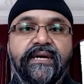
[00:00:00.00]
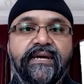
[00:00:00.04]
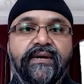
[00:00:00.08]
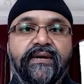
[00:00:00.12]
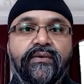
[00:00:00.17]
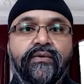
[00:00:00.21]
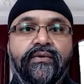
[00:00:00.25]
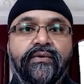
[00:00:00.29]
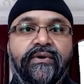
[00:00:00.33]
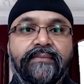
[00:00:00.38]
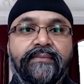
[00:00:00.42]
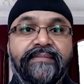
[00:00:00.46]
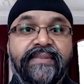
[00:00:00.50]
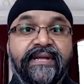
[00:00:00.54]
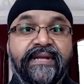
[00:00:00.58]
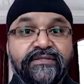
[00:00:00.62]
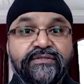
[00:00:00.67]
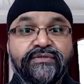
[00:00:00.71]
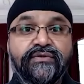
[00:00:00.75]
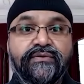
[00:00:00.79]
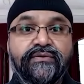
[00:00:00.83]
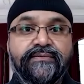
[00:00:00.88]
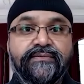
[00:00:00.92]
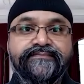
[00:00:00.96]
or a
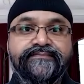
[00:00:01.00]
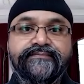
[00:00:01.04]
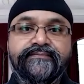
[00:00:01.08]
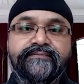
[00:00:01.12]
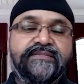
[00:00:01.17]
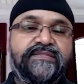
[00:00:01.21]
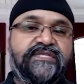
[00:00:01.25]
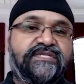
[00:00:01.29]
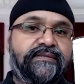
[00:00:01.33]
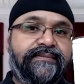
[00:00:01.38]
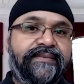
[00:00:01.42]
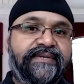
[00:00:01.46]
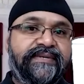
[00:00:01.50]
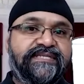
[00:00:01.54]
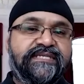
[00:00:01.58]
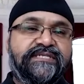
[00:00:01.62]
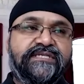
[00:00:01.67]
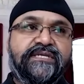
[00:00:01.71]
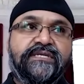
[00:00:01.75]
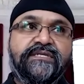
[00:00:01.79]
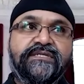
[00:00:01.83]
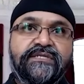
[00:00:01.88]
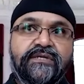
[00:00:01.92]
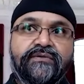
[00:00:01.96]
mentor to some extent,
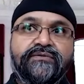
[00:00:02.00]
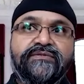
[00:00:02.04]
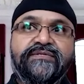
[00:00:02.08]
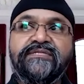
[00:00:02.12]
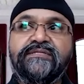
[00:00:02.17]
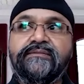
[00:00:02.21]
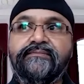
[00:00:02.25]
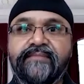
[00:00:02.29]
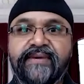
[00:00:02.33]
consultants,